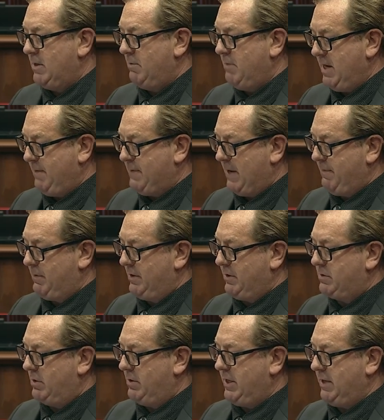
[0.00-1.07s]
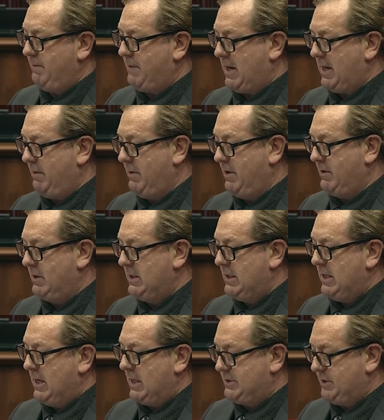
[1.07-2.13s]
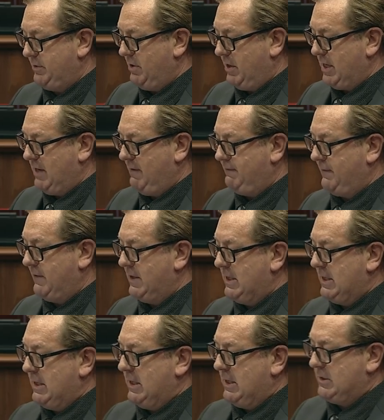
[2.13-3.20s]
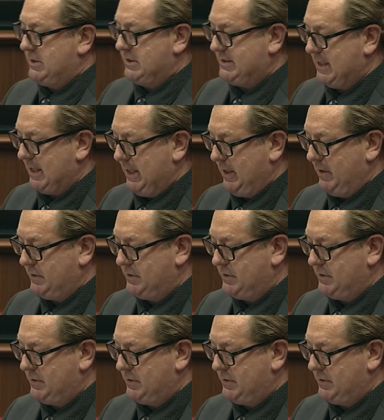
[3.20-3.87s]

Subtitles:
Many people, including in Parliament, are too naive to see,